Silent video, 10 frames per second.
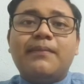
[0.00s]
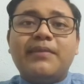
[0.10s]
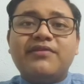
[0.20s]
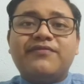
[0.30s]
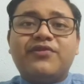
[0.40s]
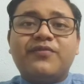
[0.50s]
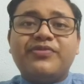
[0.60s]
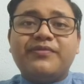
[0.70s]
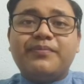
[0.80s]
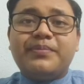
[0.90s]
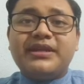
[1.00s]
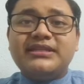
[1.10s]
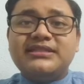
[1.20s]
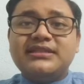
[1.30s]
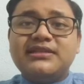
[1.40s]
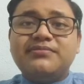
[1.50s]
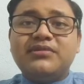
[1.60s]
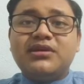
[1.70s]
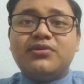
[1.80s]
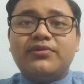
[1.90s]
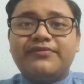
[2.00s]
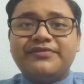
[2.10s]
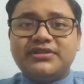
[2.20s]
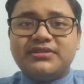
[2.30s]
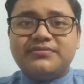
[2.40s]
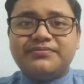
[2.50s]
made from Penicillium roquefort.